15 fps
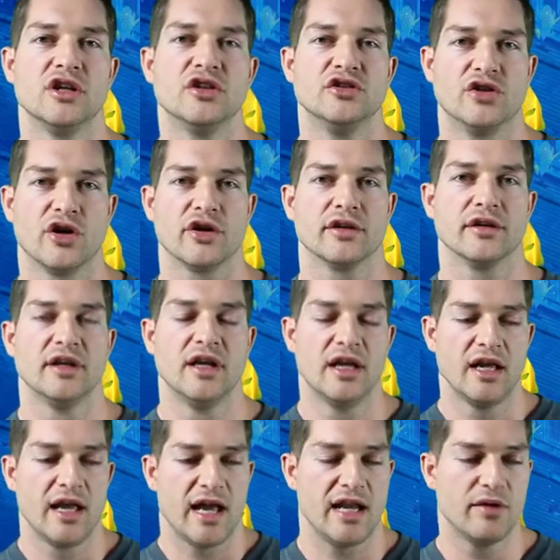dirt.
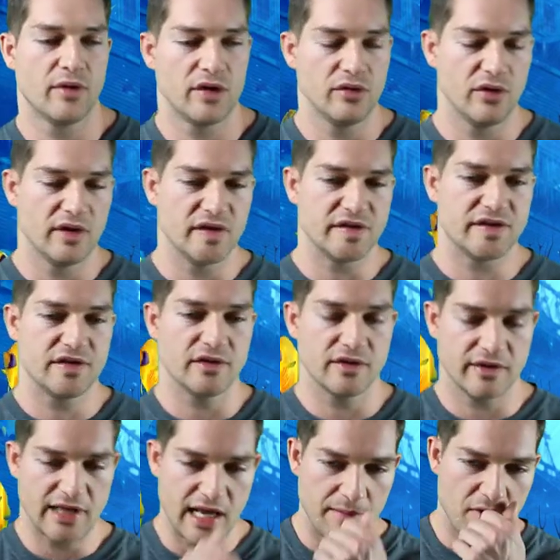Anyone who has
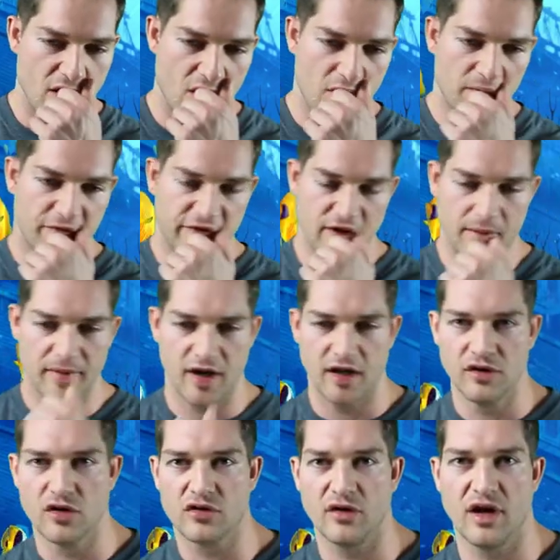came home from a uh,
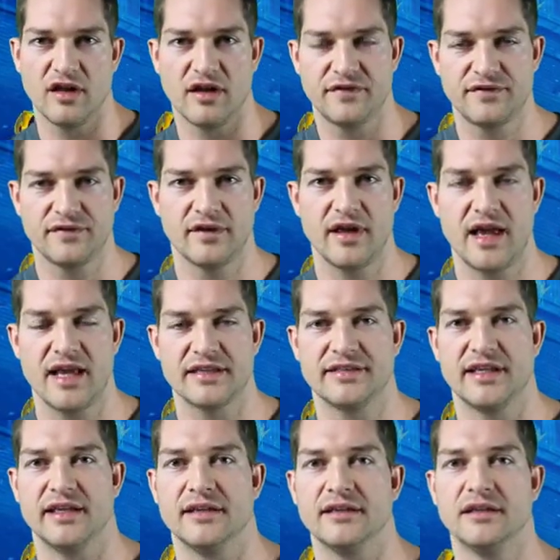local
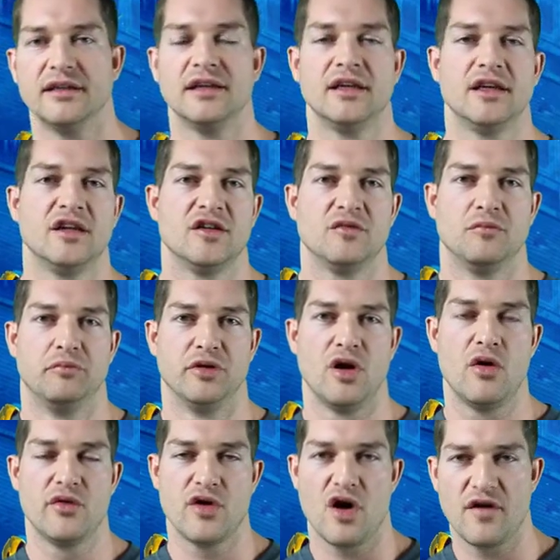LFS and
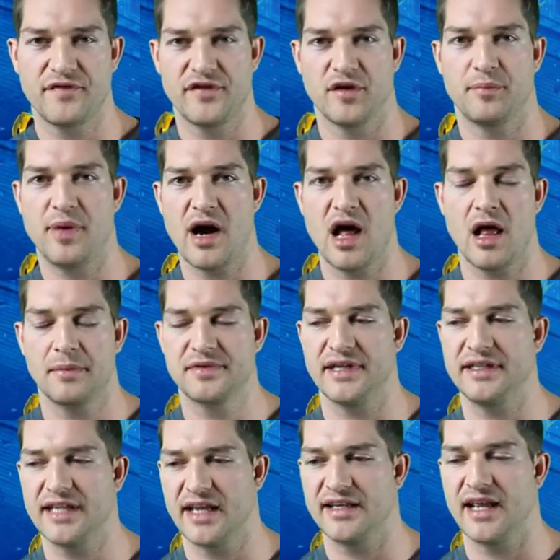blown off their polyps,
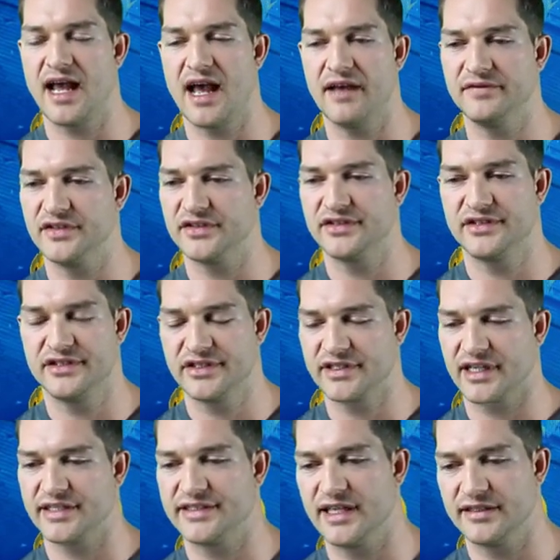they tend to have just, just
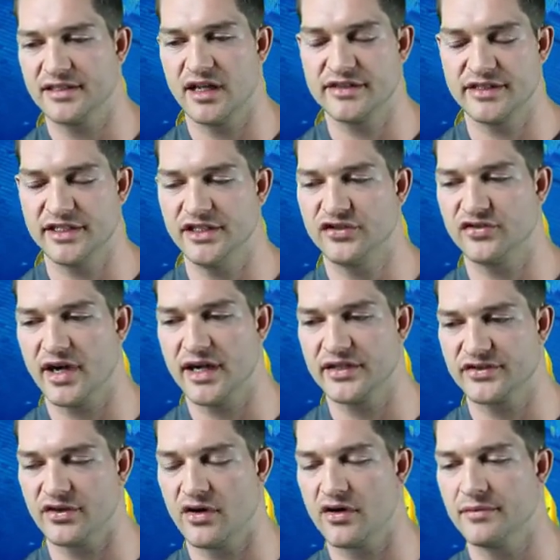like I said, tons of
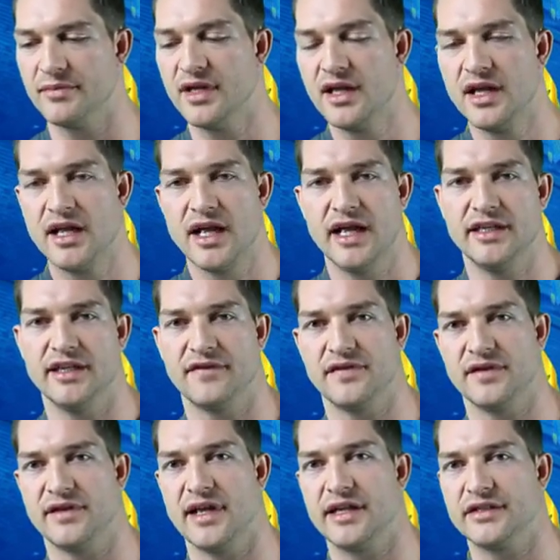detritus on them and
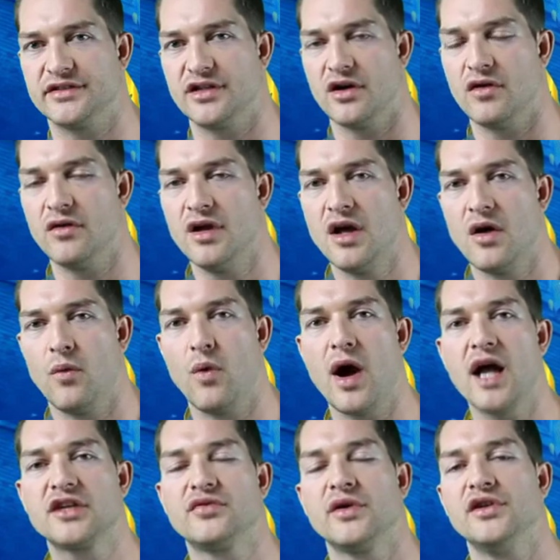different things. So
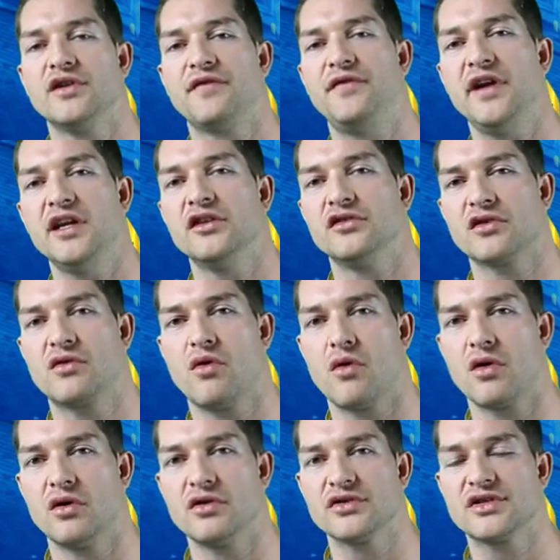watch when you're feeding your
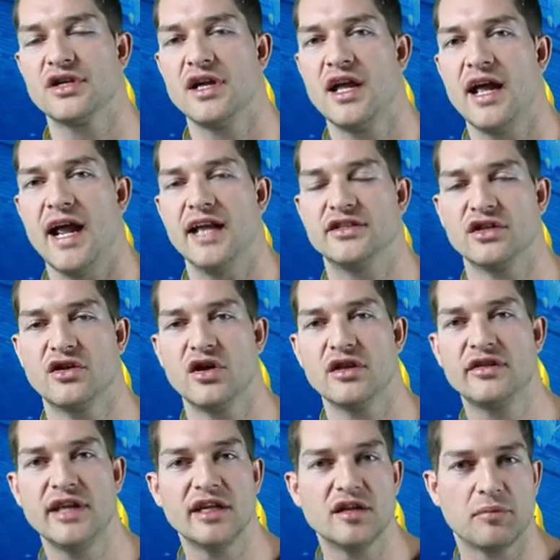corals. It's a
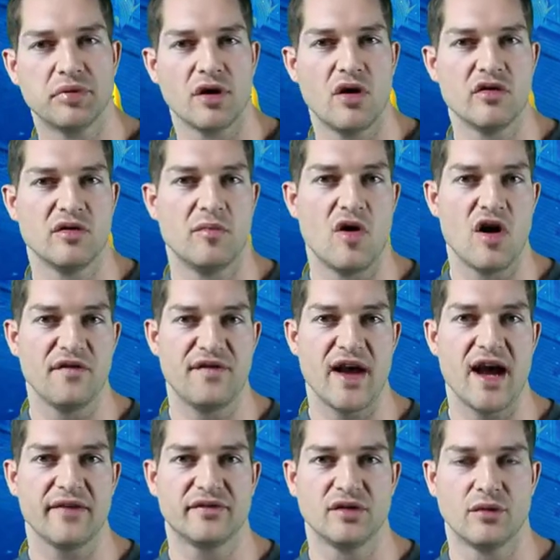good thing to blow them off
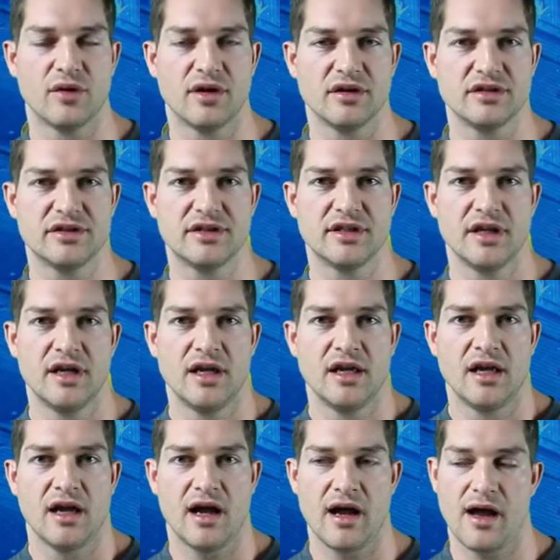afterwards.
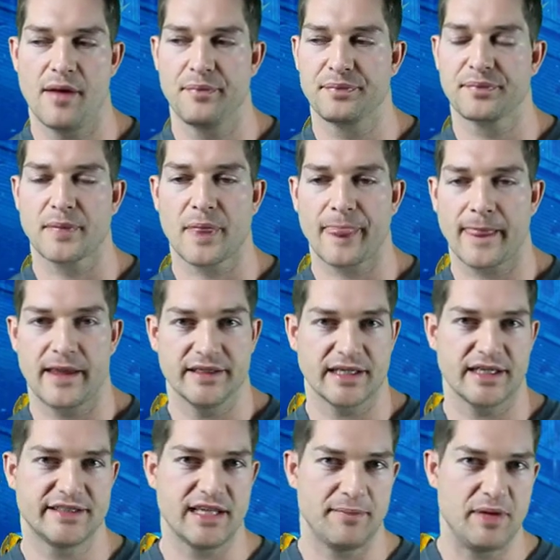Um, because
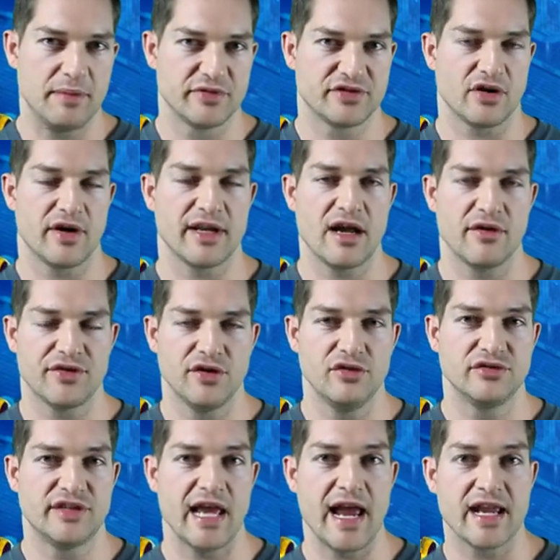like I said, people starting out with a
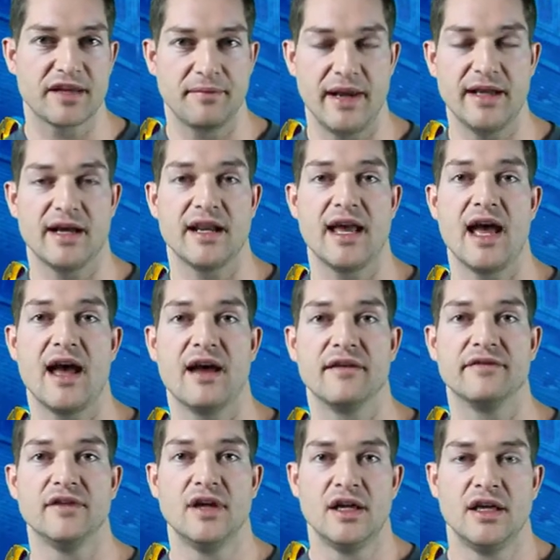new tank may not
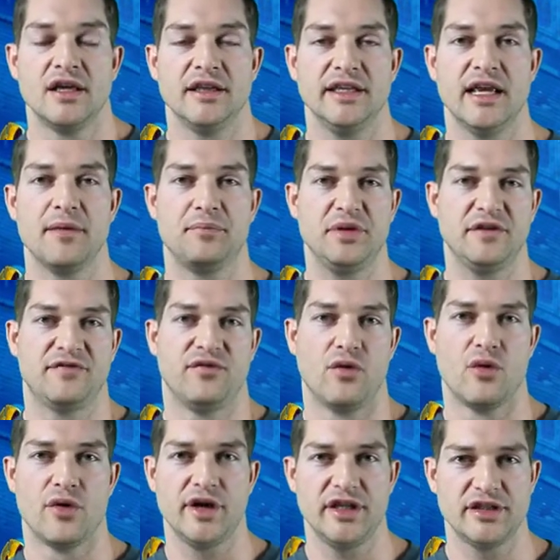have the
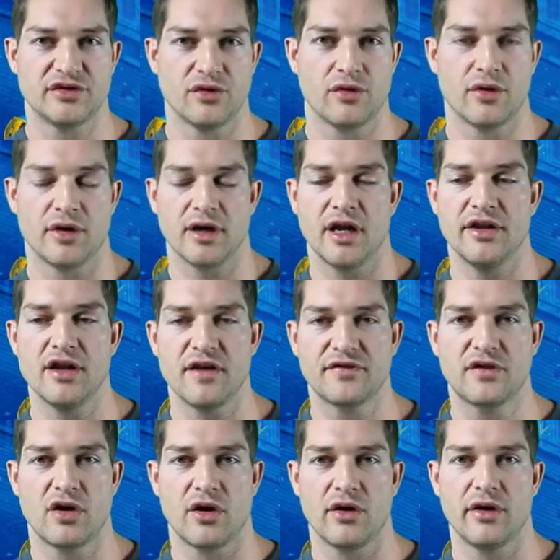MP40s or
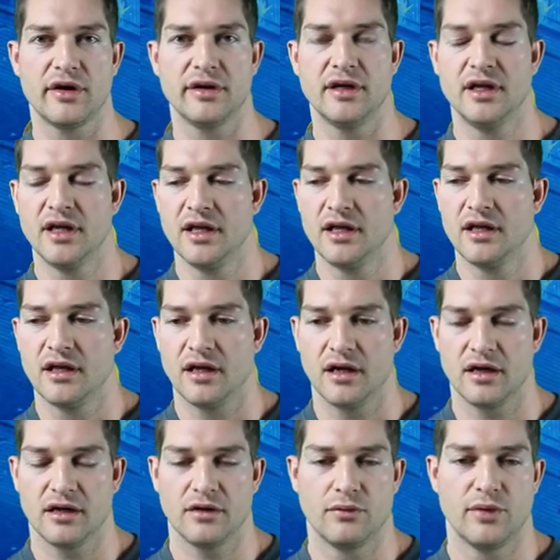enough current
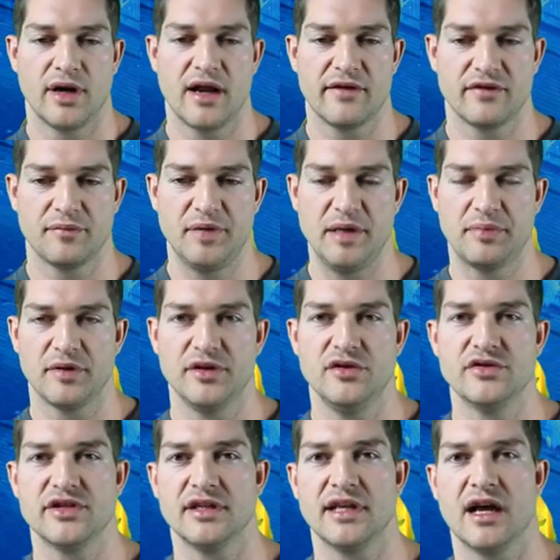or whatever people are
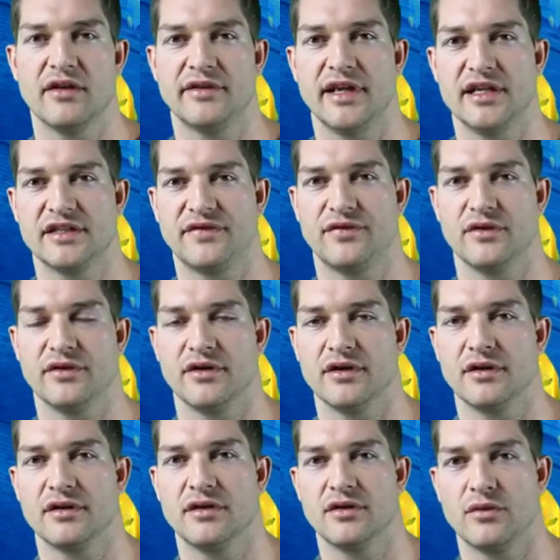using nowadays for
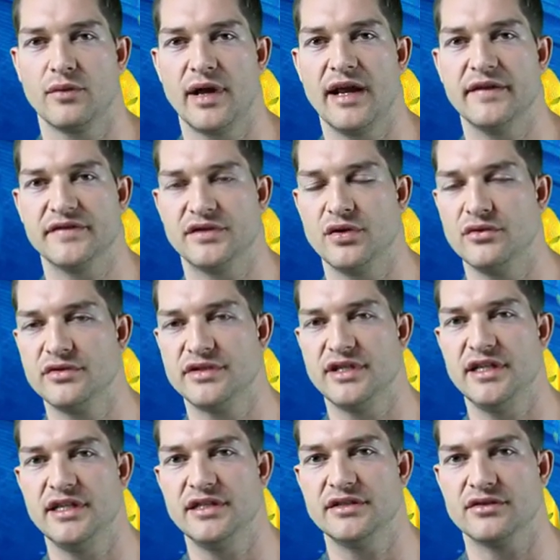their, their waves,
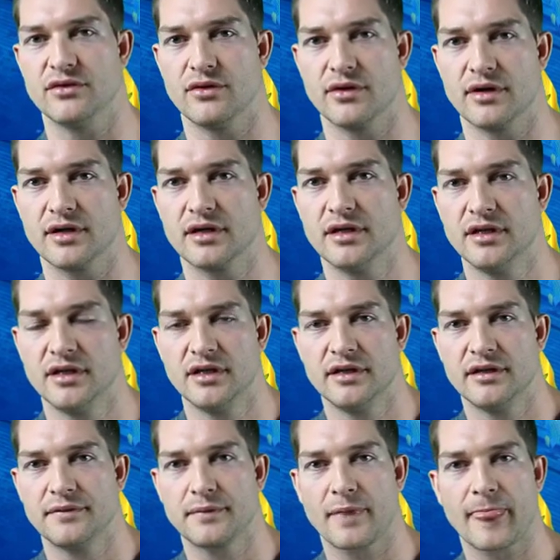Tunzes or
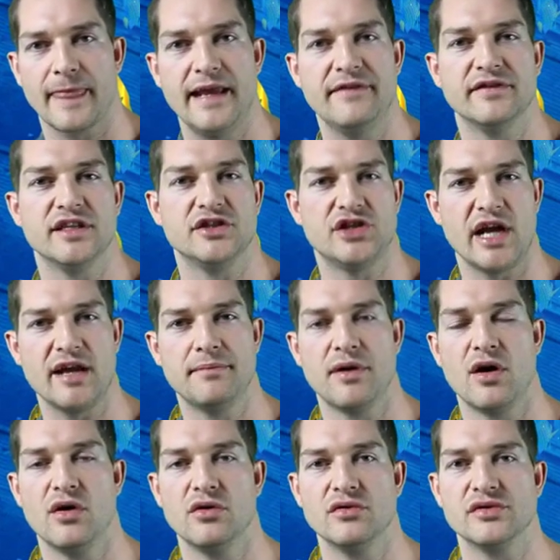even the
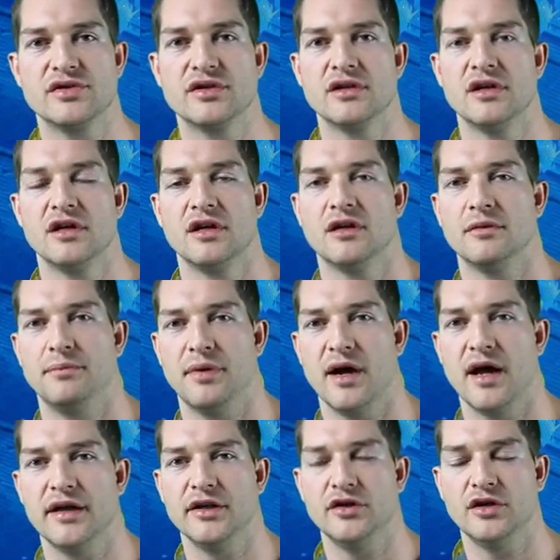Jebaos.
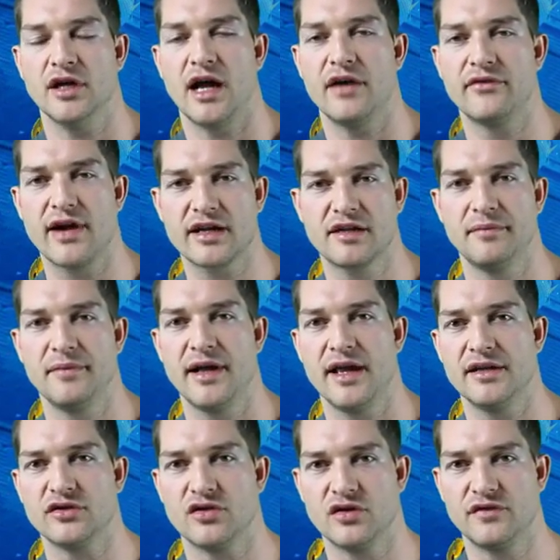But I
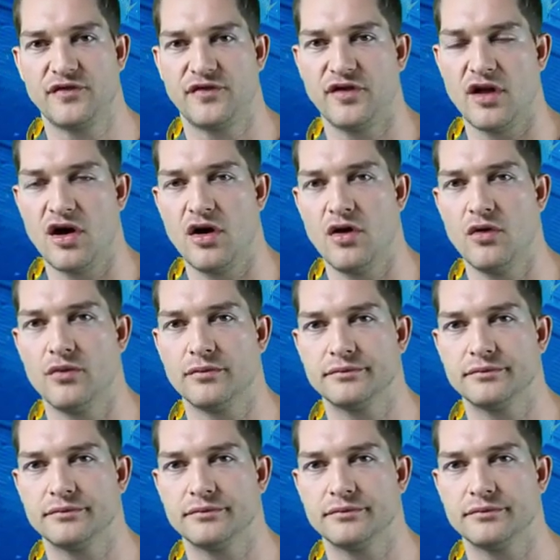recommend good flow